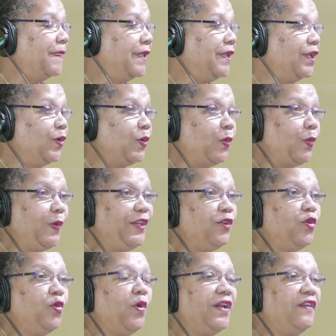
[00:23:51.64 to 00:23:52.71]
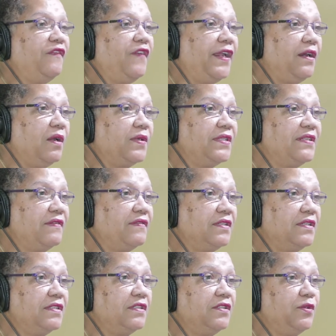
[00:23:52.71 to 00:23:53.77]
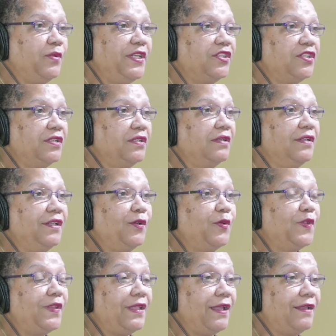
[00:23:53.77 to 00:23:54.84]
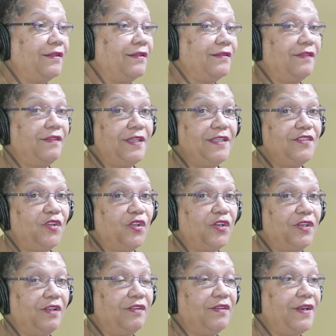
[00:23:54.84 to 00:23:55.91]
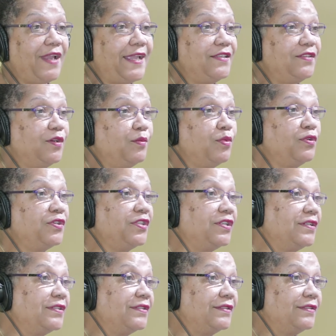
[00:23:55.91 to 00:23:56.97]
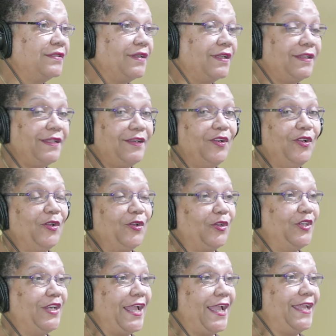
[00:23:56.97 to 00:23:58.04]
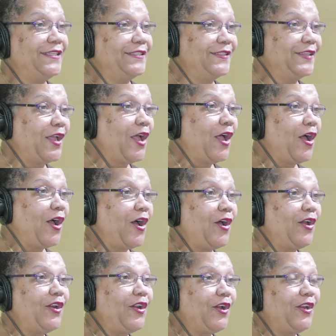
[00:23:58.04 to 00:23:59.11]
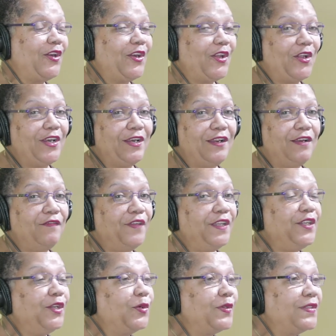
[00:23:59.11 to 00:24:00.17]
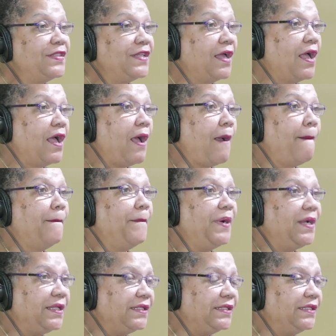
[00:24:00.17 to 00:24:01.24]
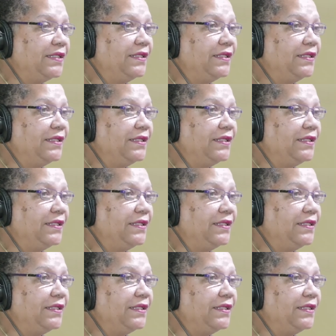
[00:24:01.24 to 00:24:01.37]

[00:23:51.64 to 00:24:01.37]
you know, we don't want to find ourselves in a situation. You know, things look nice on brochures. They look nice on little videos. But